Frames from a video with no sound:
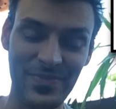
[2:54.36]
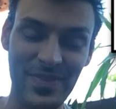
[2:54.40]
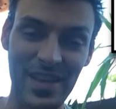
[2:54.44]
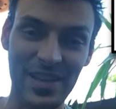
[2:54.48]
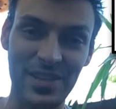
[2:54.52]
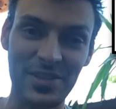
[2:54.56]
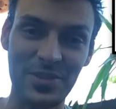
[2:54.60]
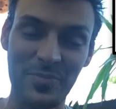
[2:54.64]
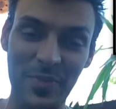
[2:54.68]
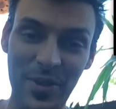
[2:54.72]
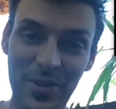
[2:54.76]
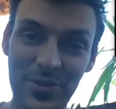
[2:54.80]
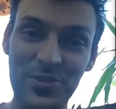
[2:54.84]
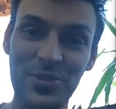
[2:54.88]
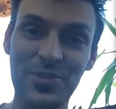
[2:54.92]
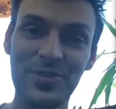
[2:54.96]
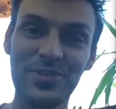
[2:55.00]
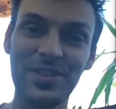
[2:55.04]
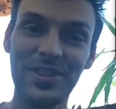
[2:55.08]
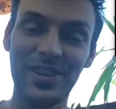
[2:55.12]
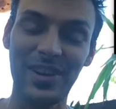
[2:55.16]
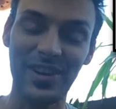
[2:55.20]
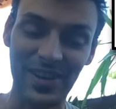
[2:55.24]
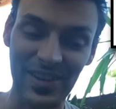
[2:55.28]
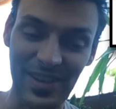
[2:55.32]
Exposure
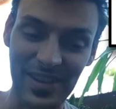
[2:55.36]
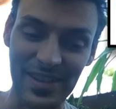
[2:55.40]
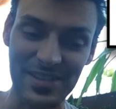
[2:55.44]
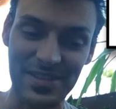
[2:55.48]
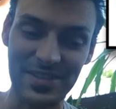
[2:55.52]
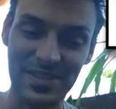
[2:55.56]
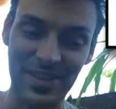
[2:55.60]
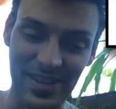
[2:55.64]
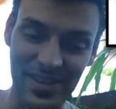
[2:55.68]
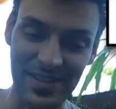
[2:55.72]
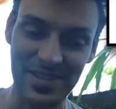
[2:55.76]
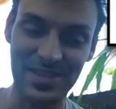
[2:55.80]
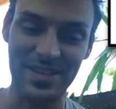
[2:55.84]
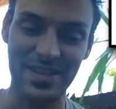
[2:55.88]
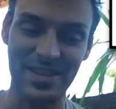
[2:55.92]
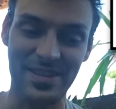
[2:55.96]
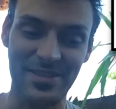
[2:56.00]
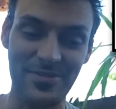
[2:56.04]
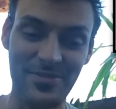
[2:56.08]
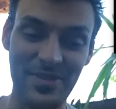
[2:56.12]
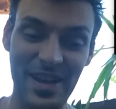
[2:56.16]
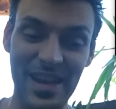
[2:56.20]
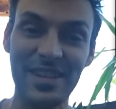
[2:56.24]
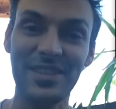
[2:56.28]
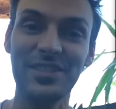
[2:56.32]
to art
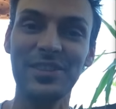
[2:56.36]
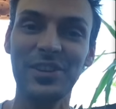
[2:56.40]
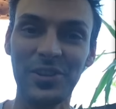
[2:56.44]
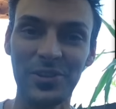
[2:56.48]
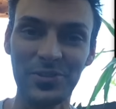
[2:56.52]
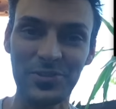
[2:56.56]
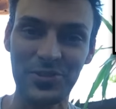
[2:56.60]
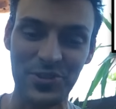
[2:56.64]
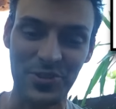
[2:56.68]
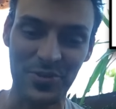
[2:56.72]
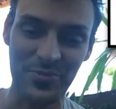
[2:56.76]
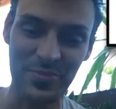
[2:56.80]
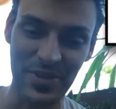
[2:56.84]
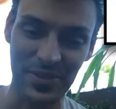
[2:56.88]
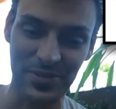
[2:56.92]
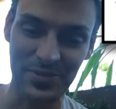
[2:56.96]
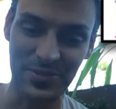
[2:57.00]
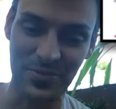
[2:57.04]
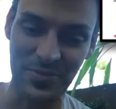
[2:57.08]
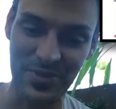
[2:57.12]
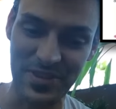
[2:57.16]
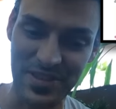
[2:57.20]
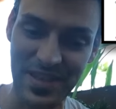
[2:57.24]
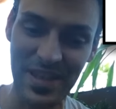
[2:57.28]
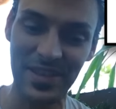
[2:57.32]
also and culture
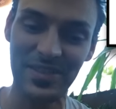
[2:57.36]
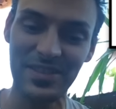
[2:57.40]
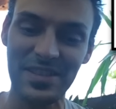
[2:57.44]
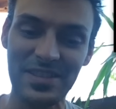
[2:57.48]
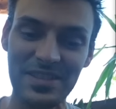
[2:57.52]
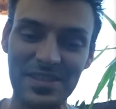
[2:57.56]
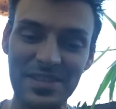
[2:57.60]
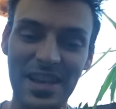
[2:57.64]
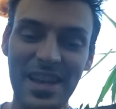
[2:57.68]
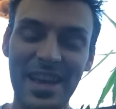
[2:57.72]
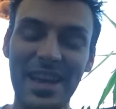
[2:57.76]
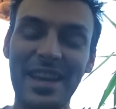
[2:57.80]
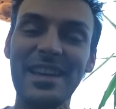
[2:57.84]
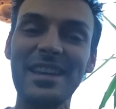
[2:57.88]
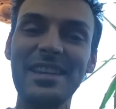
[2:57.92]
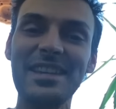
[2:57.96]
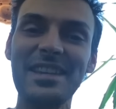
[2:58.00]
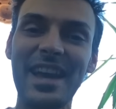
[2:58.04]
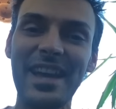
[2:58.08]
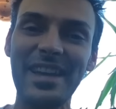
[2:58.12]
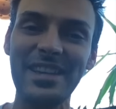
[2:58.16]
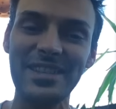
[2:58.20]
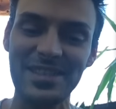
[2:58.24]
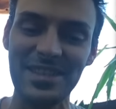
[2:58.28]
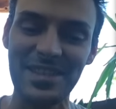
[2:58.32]
builds resilience,
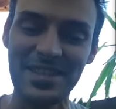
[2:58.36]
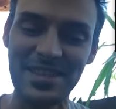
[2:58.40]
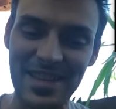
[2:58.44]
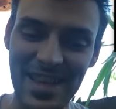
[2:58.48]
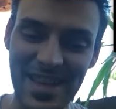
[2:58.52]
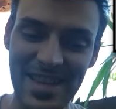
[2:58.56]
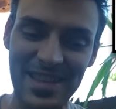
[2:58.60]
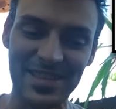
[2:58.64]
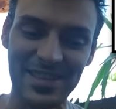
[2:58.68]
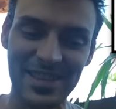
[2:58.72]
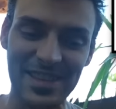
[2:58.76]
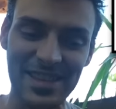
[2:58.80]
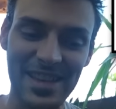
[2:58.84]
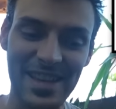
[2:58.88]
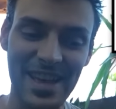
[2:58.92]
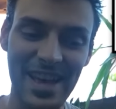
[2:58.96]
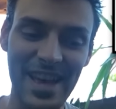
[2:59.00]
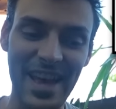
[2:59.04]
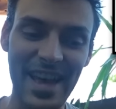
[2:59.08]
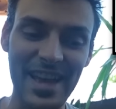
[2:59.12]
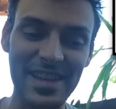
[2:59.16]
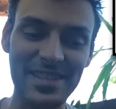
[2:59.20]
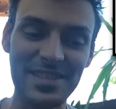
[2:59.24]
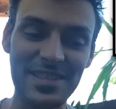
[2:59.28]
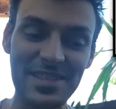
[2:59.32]
enhances healing,
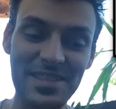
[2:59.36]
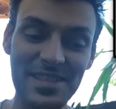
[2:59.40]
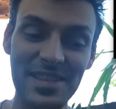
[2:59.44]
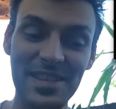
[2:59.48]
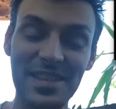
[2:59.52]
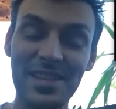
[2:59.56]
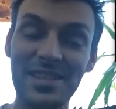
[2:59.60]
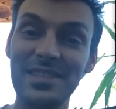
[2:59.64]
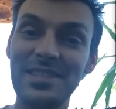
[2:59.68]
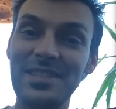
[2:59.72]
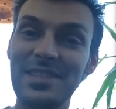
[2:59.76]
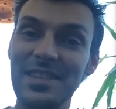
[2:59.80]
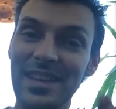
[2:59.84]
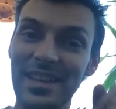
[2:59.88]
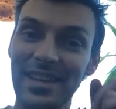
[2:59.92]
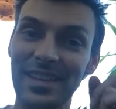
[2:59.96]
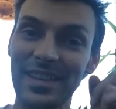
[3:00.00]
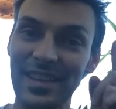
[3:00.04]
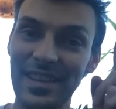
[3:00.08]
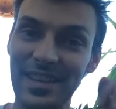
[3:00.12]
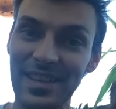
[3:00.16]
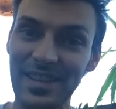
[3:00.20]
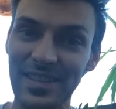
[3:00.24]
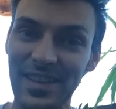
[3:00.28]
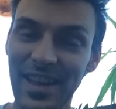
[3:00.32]
and seeds
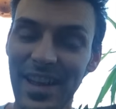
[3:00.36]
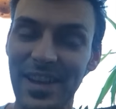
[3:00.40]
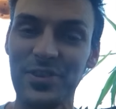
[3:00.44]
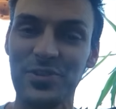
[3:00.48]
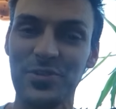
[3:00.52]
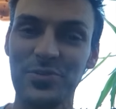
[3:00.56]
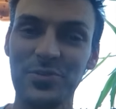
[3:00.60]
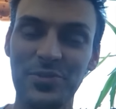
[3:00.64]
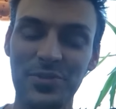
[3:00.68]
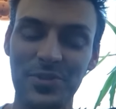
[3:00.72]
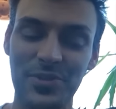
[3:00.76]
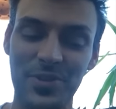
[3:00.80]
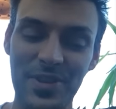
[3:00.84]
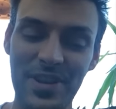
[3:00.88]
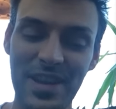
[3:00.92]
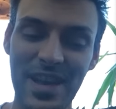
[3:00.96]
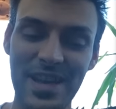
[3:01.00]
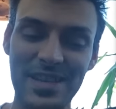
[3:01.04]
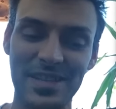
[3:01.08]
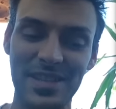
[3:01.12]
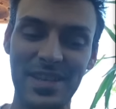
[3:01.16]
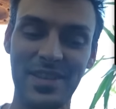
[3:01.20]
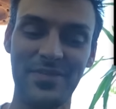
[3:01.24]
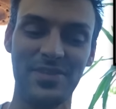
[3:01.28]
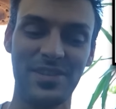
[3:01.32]
intellectual
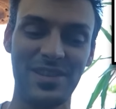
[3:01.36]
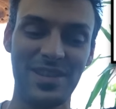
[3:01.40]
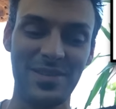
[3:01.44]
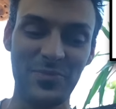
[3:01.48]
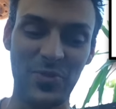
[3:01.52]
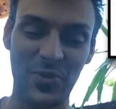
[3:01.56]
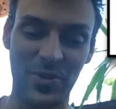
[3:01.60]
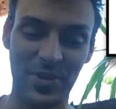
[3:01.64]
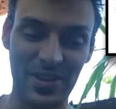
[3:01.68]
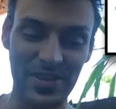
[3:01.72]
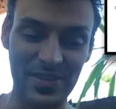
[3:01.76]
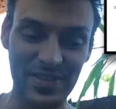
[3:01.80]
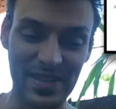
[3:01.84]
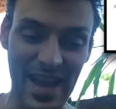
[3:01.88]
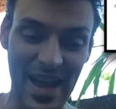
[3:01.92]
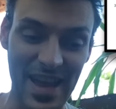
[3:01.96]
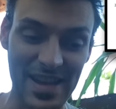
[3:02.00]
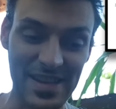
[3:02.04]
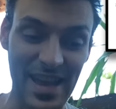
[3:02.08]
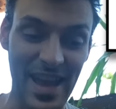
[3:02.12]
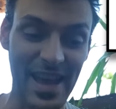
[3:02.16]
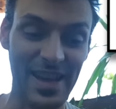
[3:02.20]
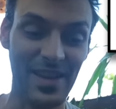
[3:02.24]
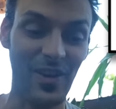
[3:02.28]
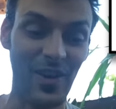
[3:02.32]
creativity. More on
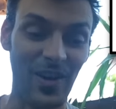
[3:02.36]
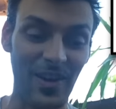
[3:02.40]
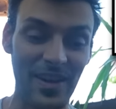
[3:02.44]
that at